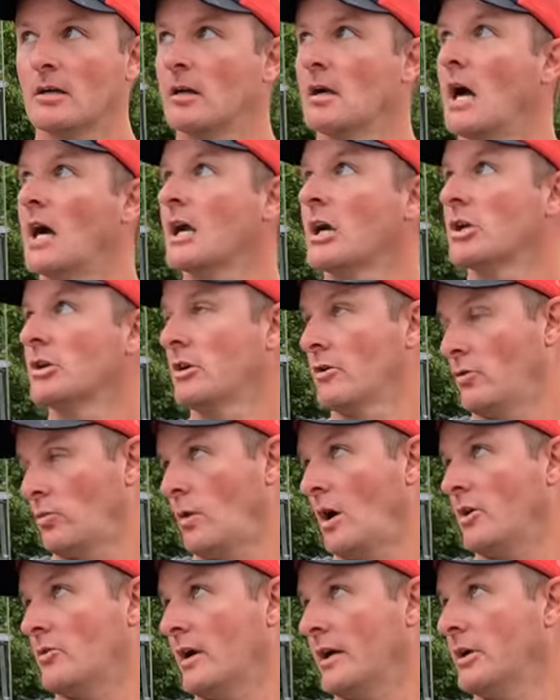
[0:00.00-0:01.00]
I got another
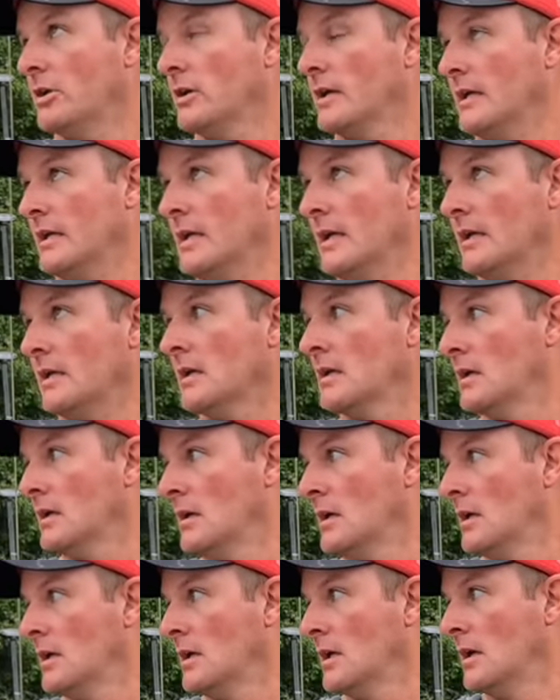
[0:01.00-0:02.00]
rod right here getting hit.
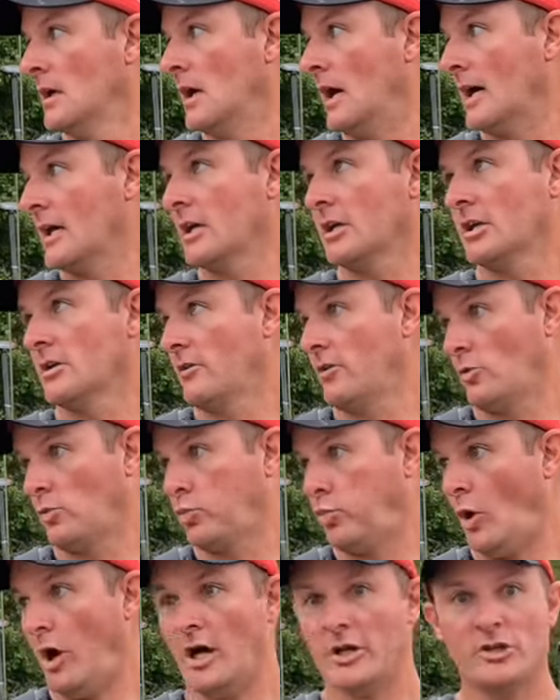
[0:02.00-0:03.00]
I got another
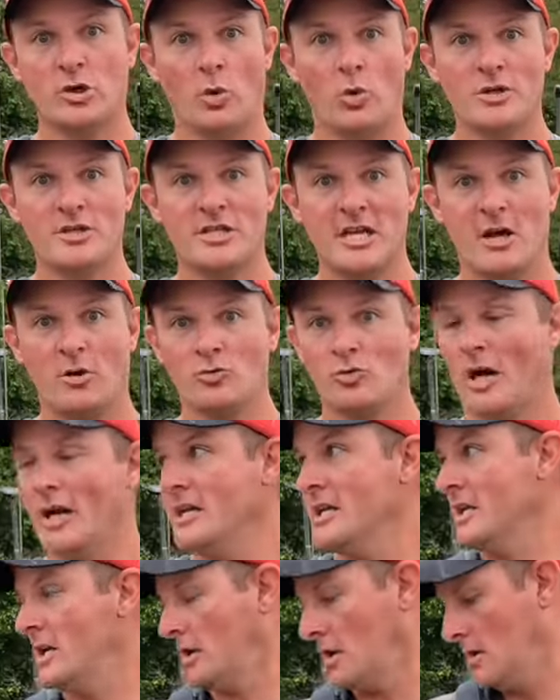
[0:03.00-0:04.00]
rod going down right
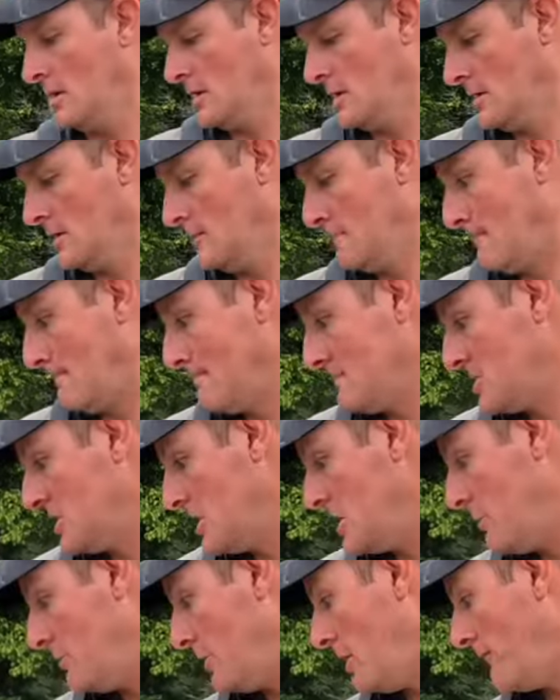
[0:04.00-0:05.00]
here. See
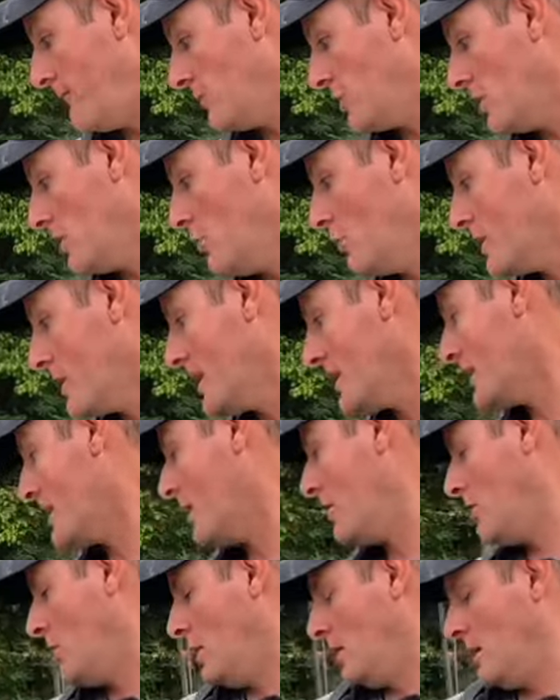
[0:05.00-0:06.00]
you, buffalo. We gotta
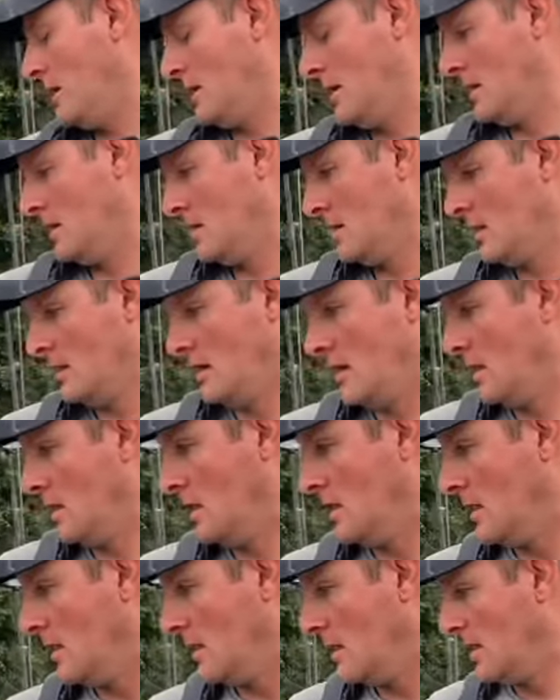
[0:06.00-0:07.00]
go.
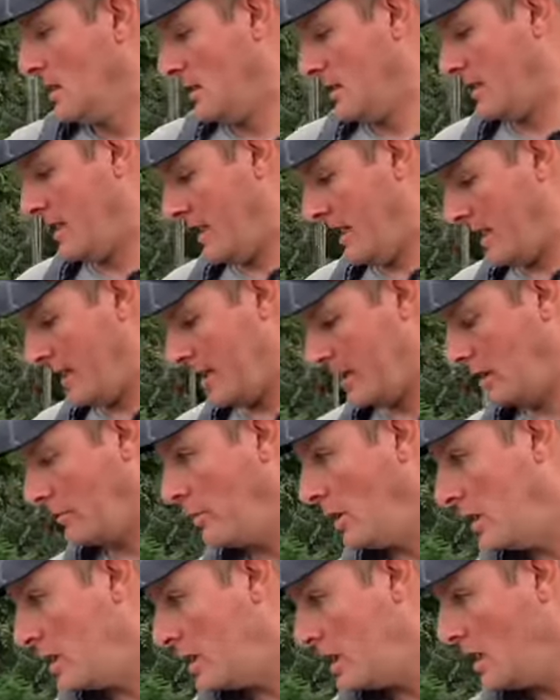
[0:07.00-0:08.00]
Get out of here,
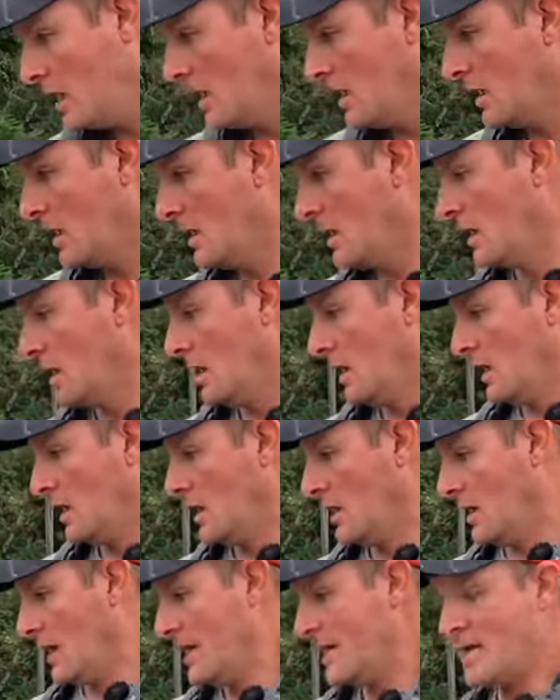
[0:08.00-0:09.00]
buddy.
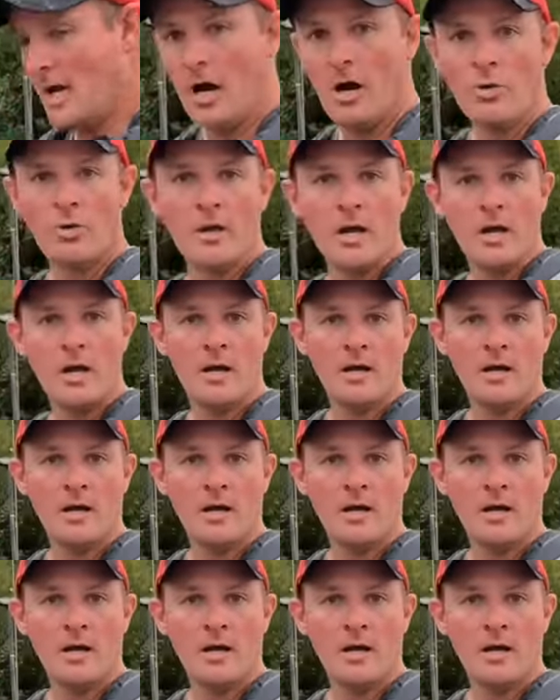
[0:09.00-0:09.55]
He gone.